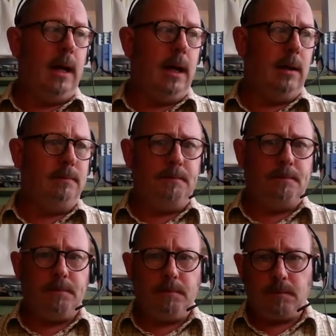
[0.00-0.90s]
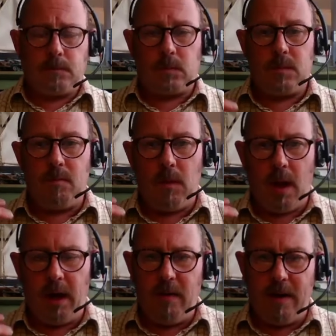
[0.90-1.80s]
um,
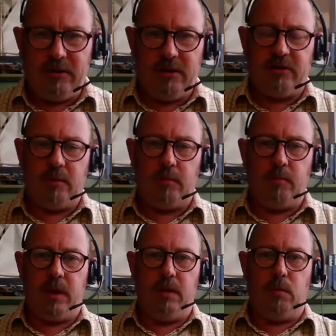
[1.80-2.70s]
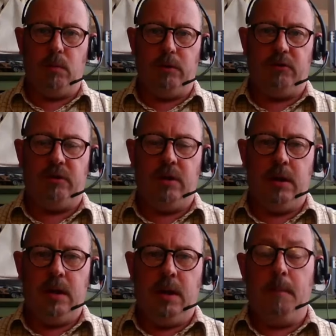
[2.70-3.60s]
and creating something that was
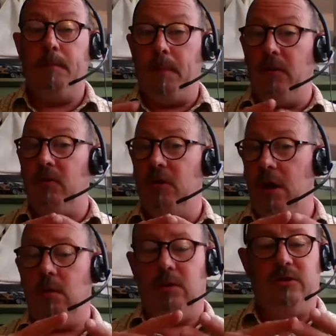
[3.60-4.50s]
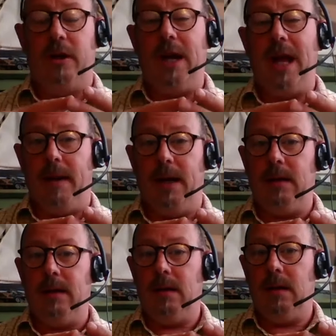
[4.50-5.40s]
both new,
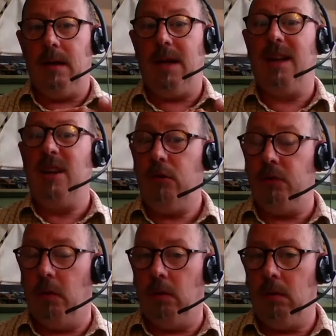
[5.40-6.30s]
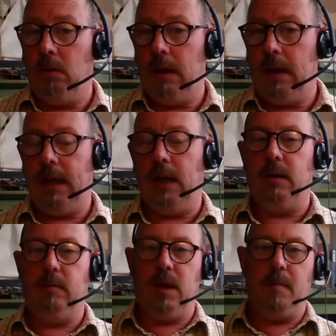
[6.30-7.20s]
dynamic, and useful. You know, the, the